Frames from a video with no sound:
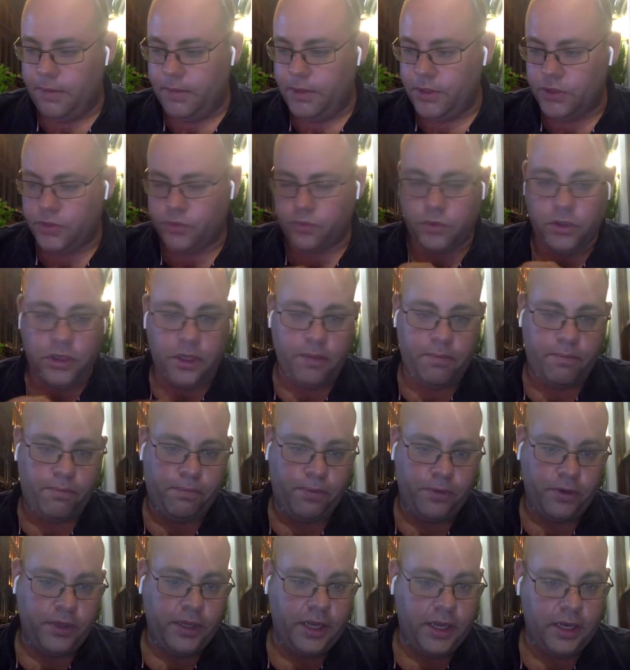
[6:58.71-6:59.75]
his really
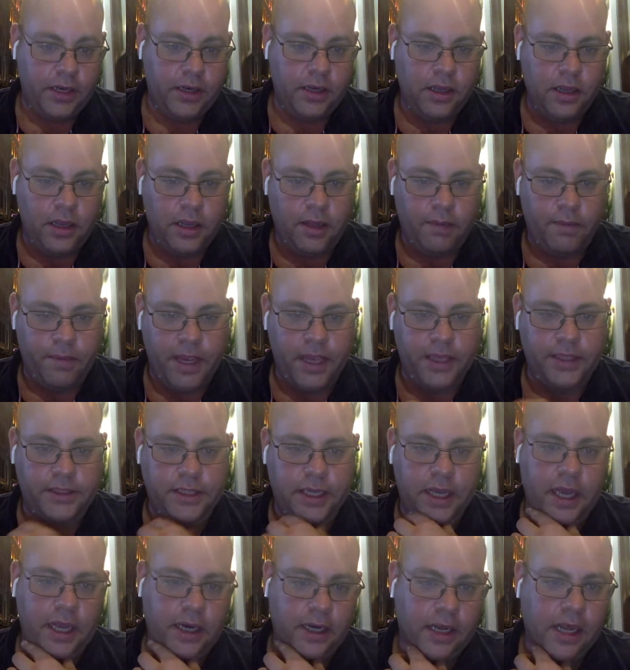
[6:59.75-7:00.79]
brilliant
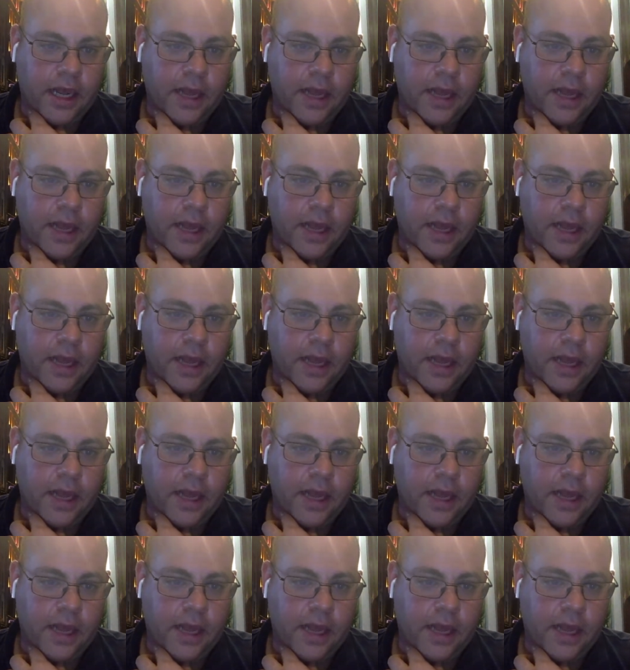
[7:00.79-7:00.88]
essay on